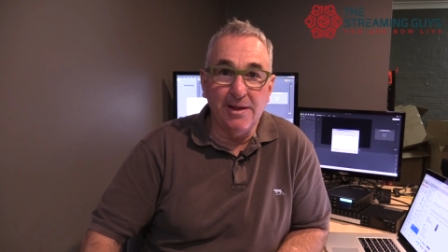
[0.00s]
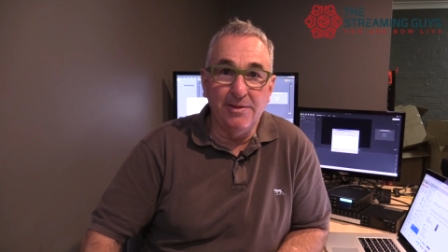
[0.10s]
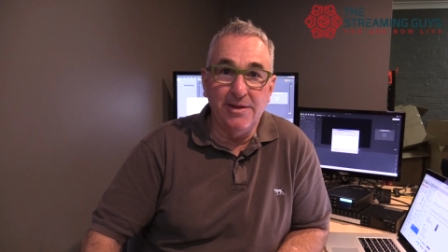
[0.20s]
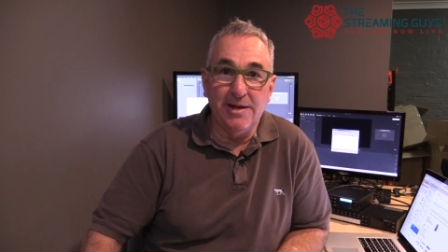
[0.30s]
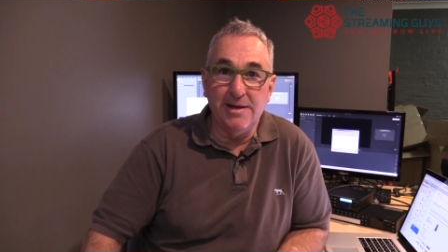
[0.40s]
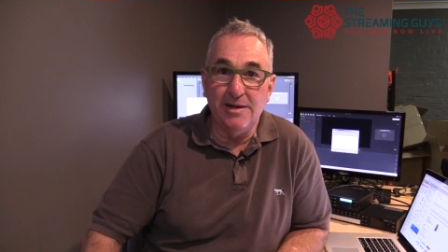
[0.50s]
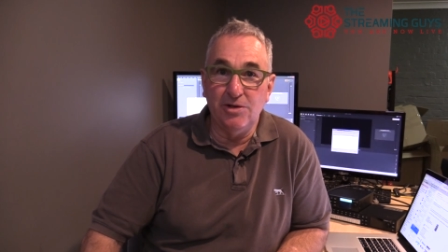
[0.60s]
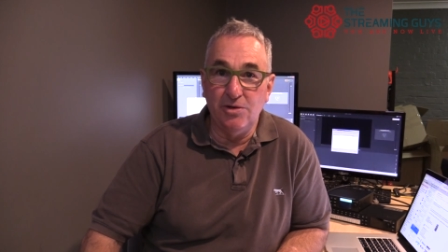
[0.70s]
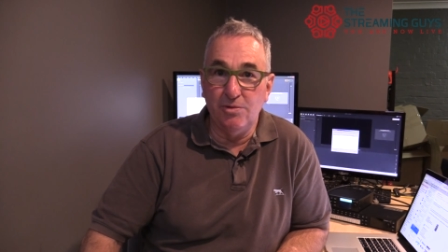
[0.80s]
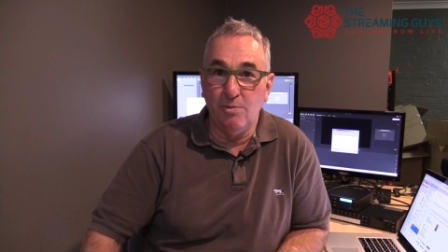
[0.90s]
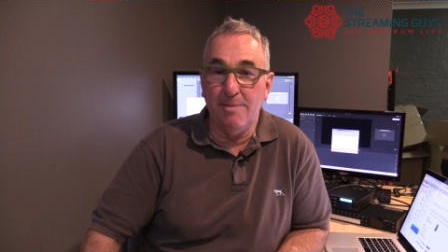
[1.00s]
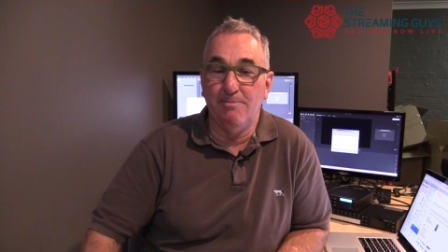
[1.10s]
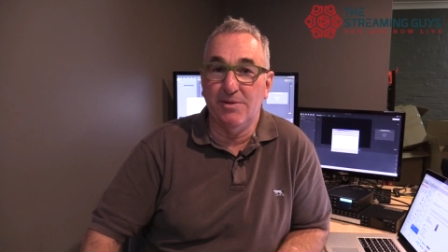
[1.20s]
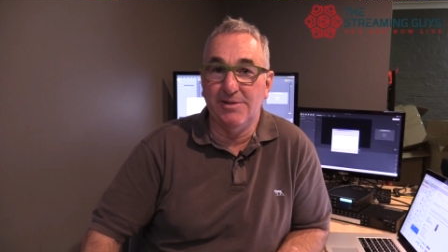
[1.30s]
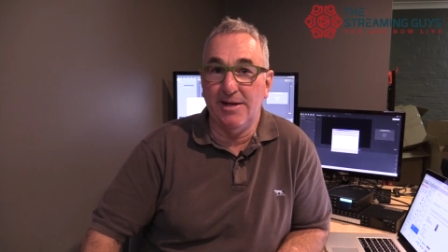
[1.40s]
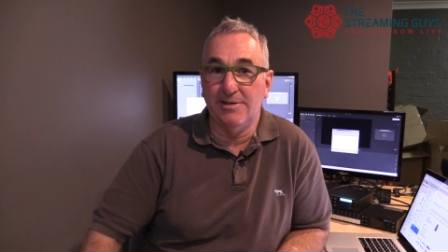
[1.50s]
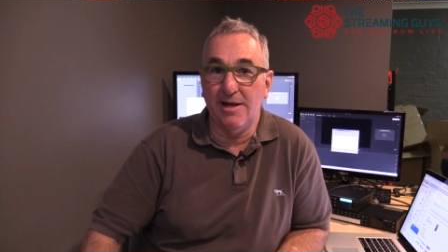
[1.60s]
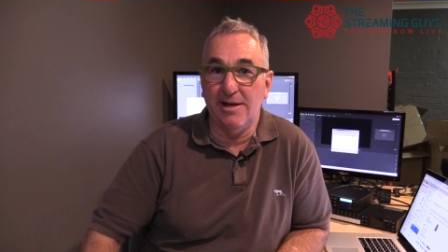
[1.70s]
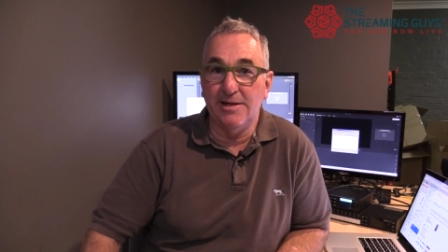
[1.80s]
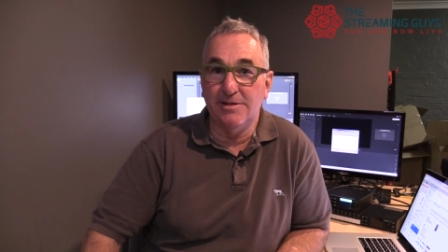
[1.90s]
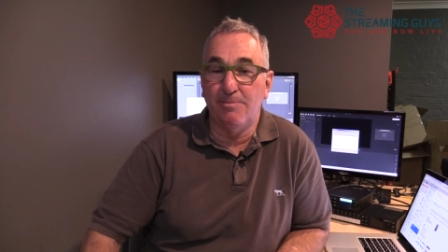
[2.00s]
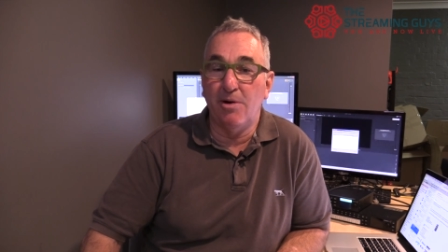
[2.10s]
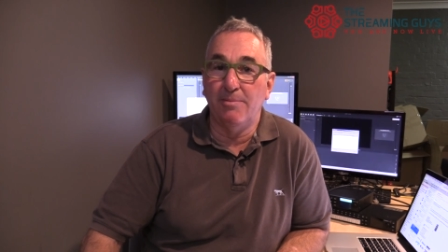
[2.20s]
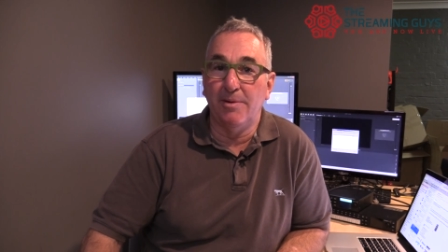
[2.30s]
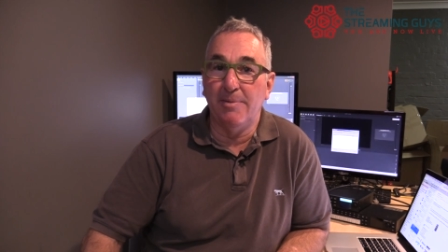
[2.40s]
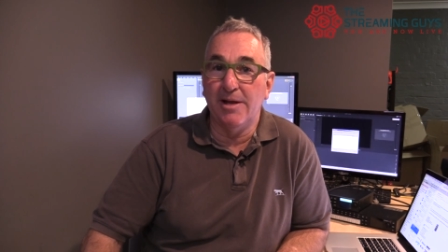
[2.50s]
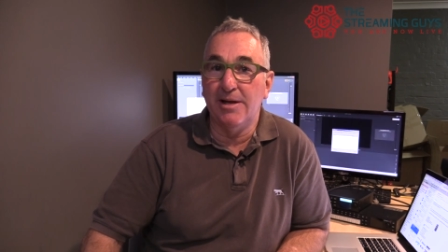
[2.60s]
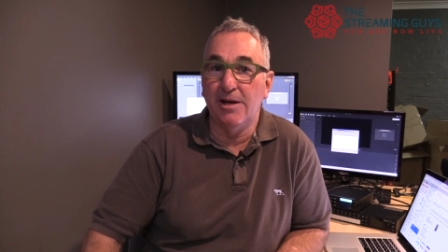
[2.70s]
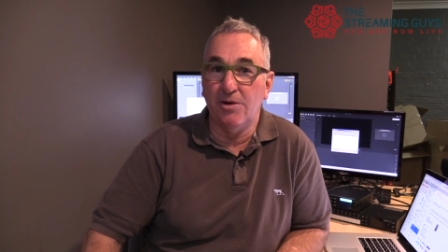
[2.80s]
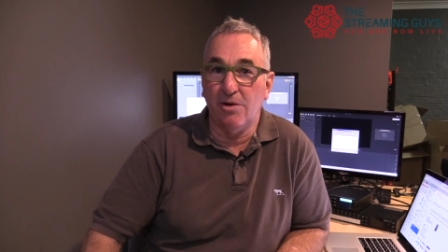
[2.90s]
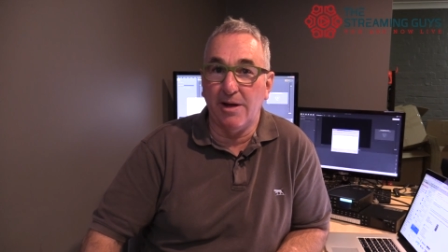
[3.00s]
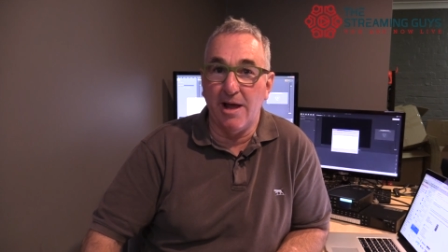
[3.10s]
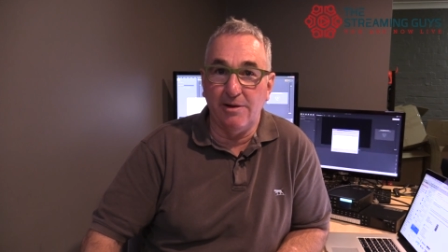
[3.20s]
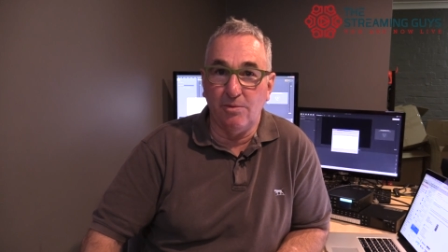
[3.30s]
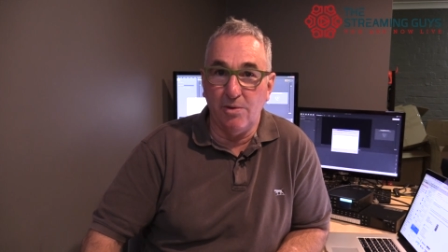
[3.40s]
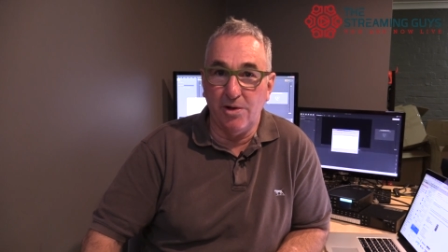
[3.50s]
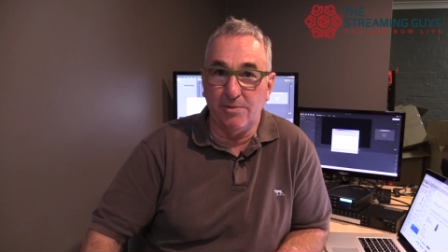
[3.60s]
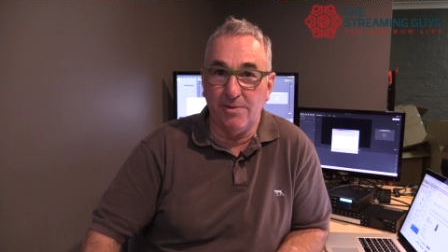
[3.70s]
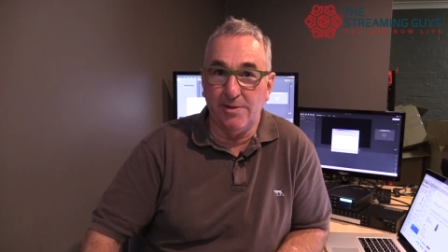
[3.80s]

the new web presenter is probably not going to work